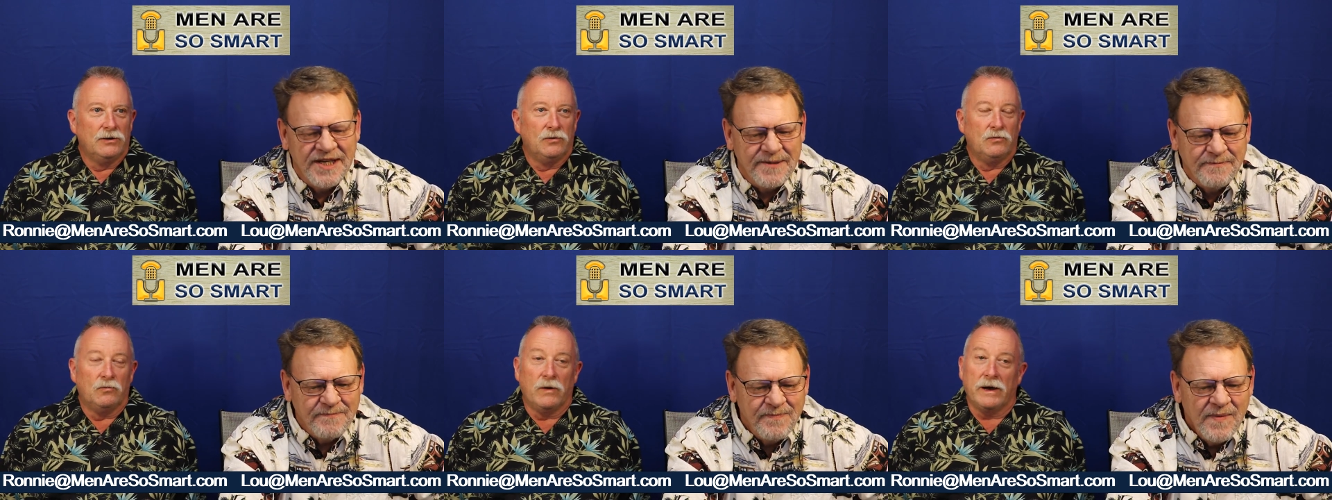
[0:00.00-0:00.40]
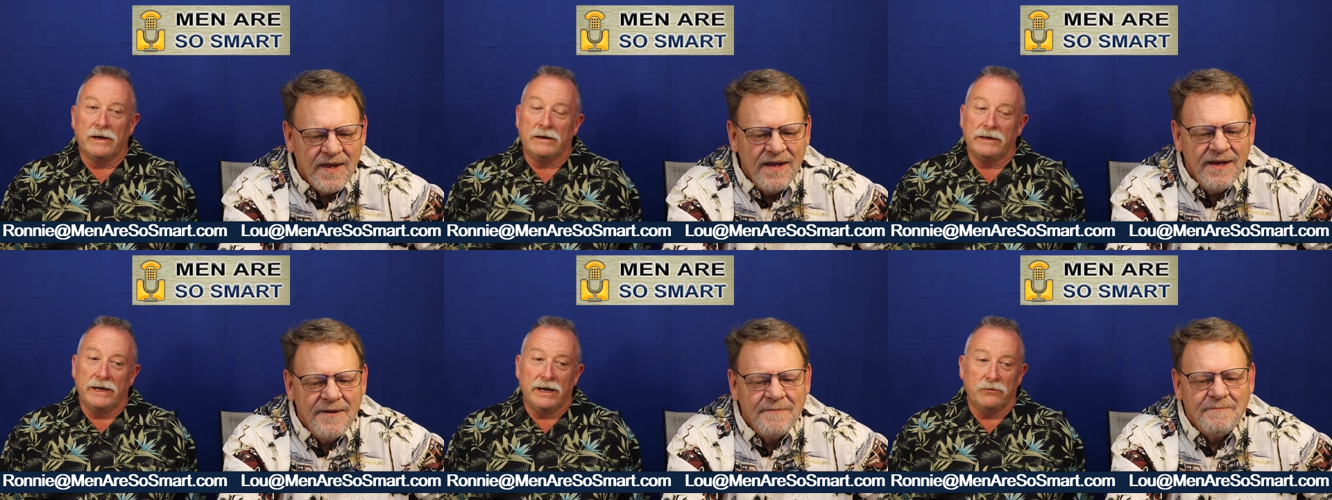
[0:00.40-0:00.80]
Speaker 1: it.
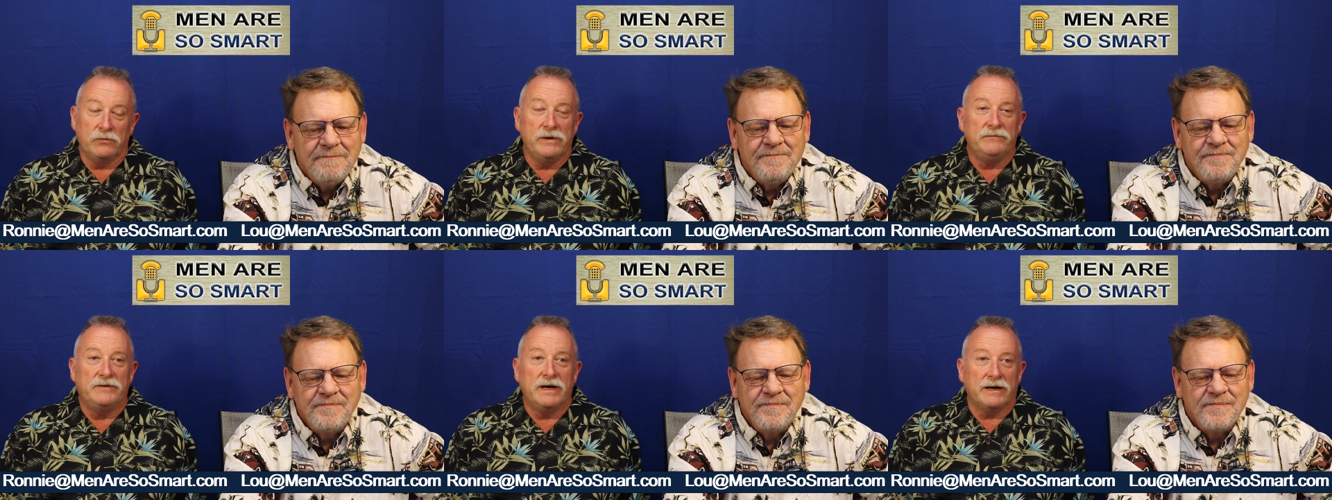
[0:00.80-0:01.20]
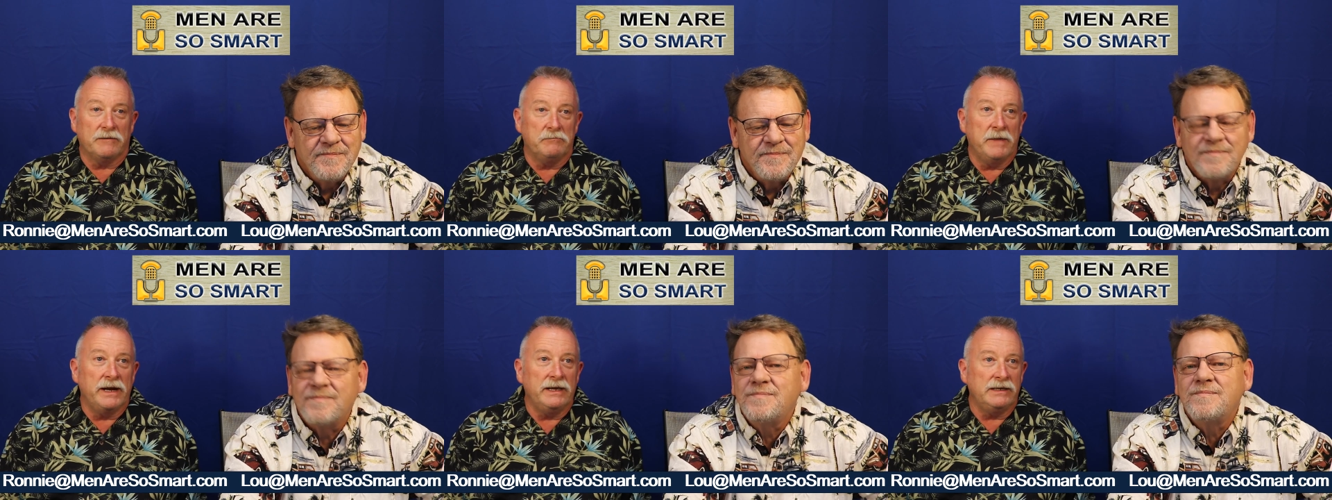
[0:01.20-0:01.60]
Well, and we've done
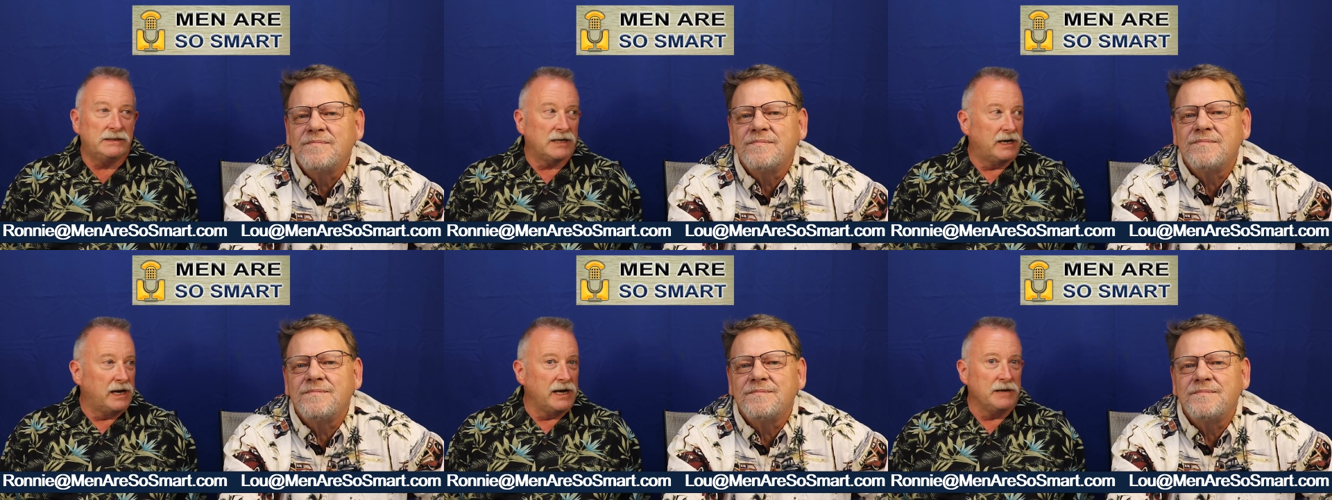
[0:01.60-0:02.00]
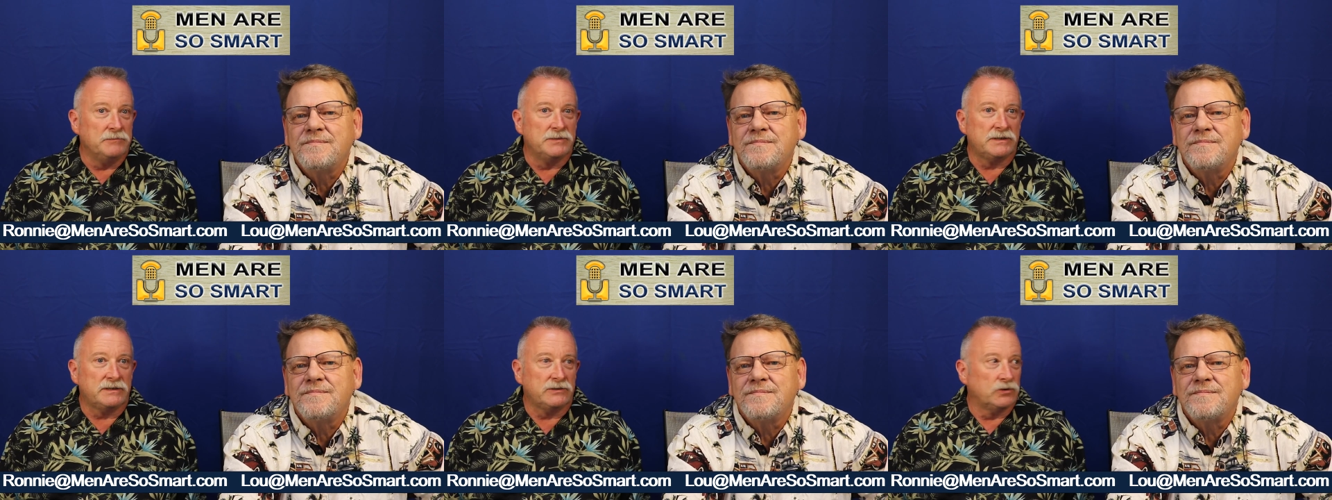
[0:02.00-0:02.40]
it many
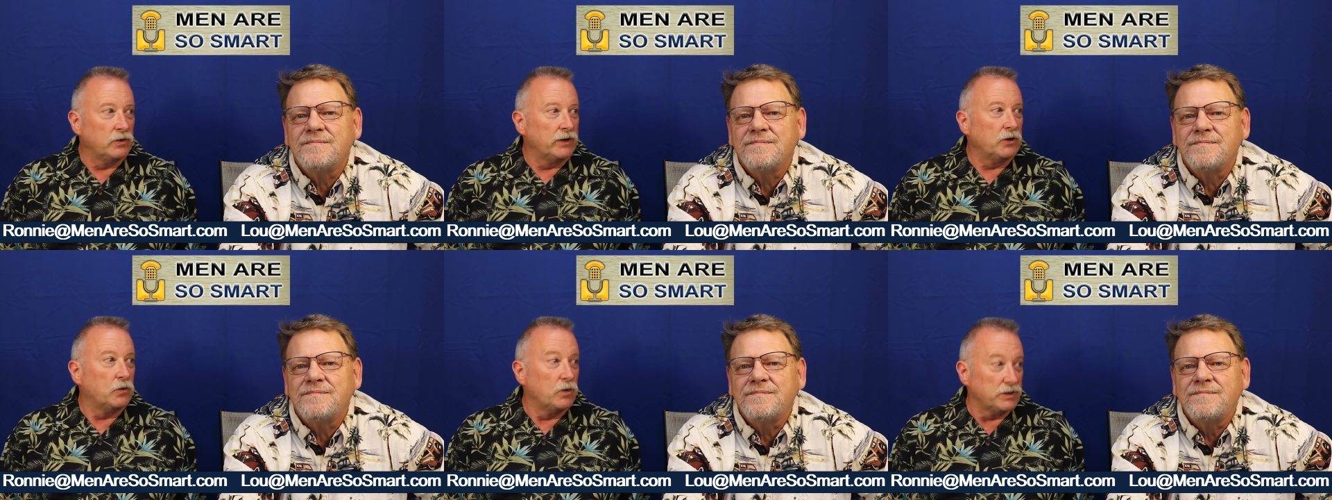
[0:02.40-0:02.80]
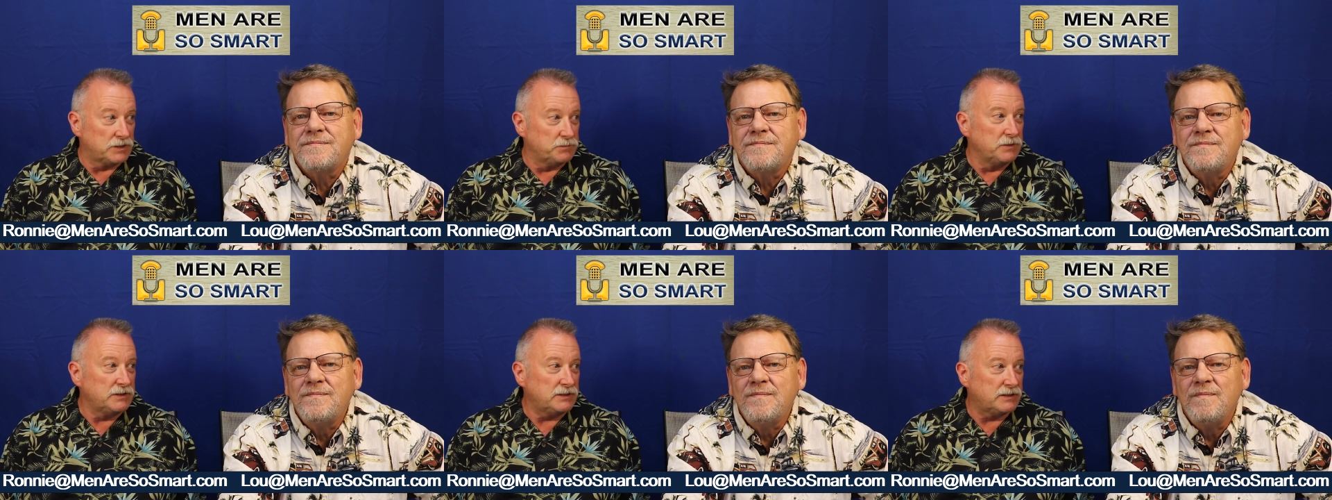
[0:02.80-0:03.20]
times during
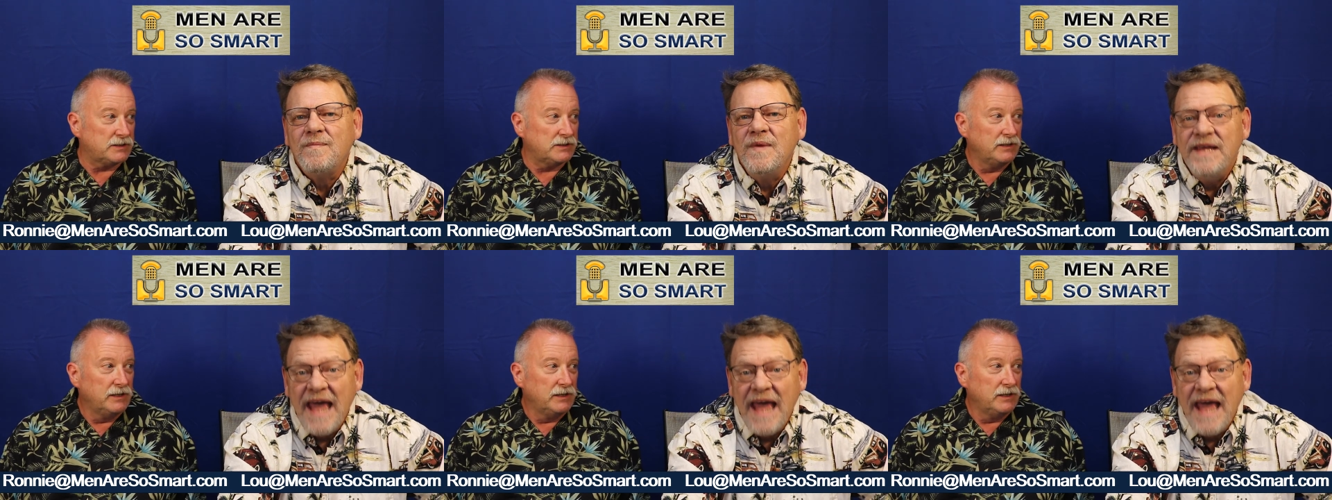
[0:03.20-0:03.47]
Christmas.